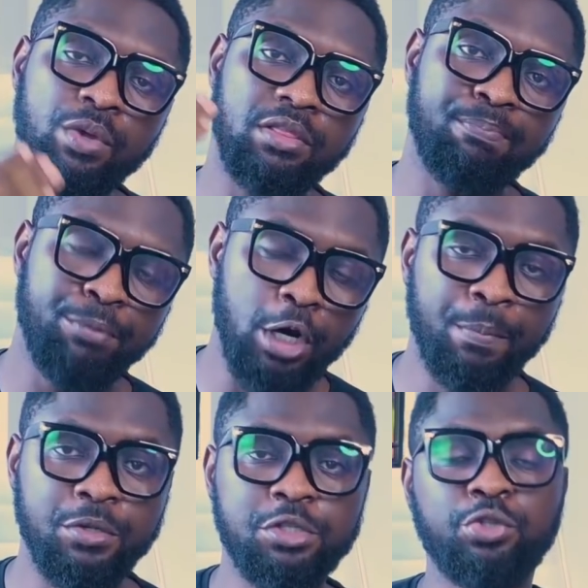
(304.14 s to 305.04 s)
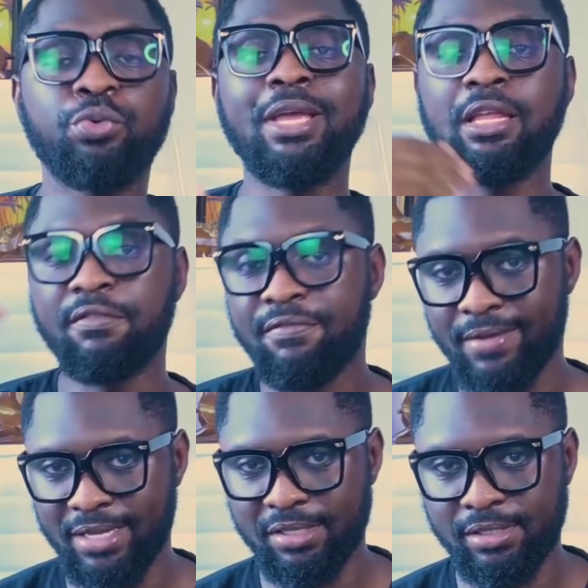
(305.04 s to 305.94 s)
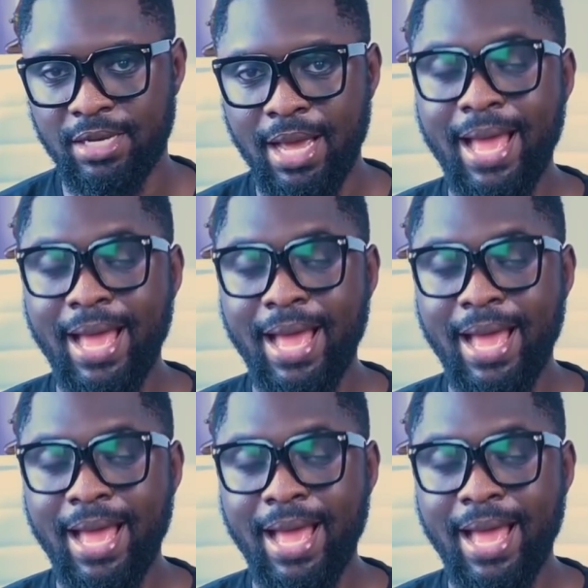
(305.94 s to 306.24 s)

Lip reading: with purpose to invest.